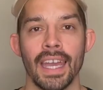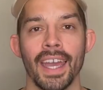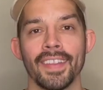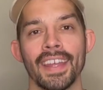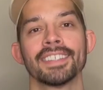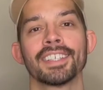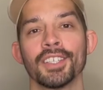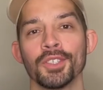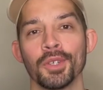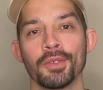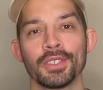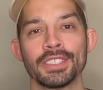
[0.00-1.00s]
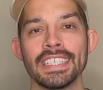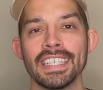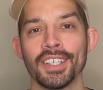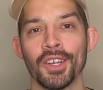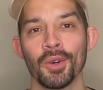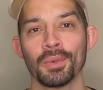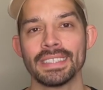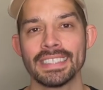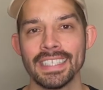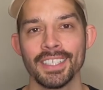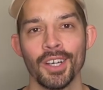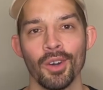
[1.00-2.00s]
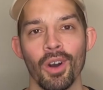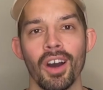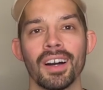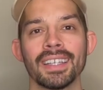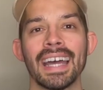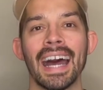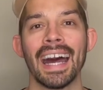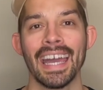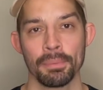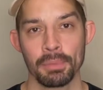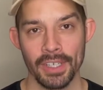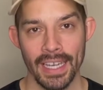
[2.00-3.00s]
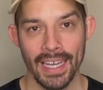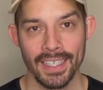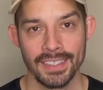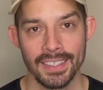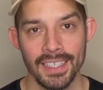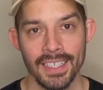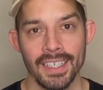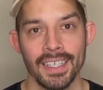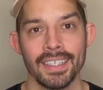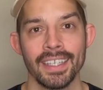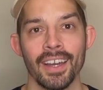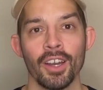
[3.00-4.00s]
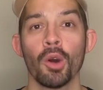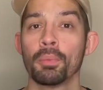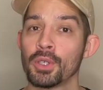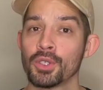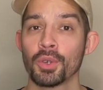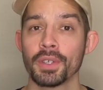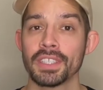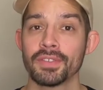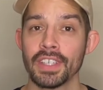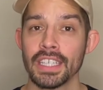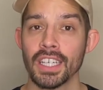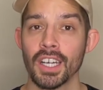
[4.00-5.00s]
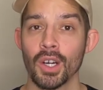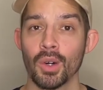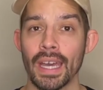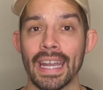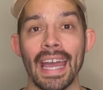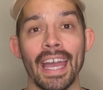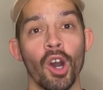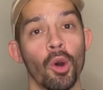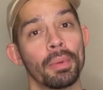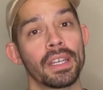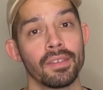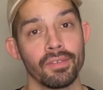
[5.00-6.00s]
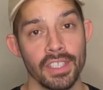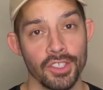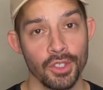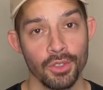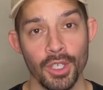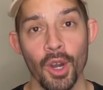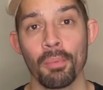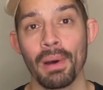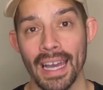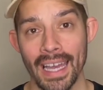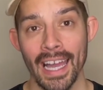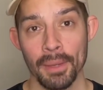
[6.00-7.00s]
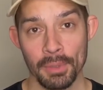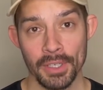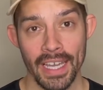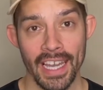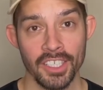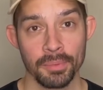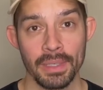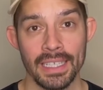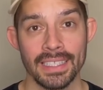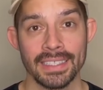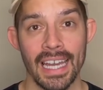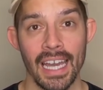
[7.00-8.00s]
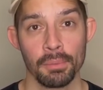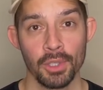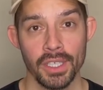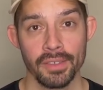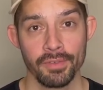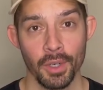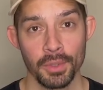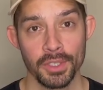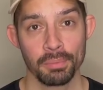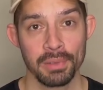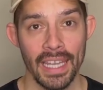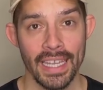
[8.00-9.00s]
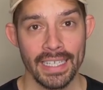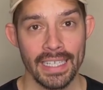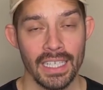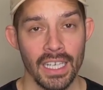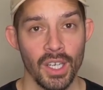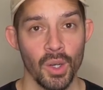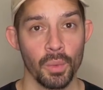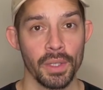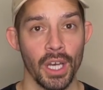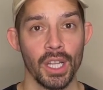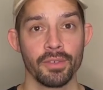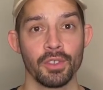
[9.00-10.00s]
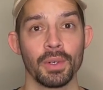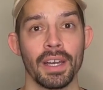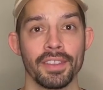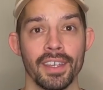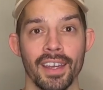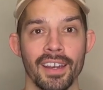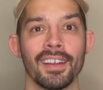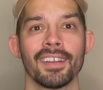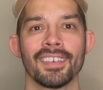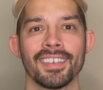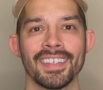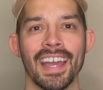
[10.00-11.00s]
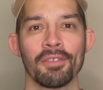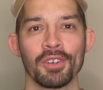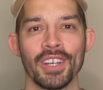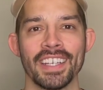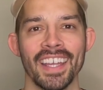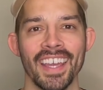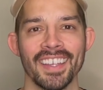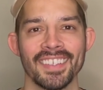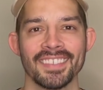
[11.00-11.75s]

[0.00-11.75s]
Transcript: And that's going to do it for T&O with Tito on Hyperdash. Now, I hope you enjoyed this video, and I hope it convinced you to go buy Hyperdash, because I'm looking forward to playing it with all of you out there. Have a great day.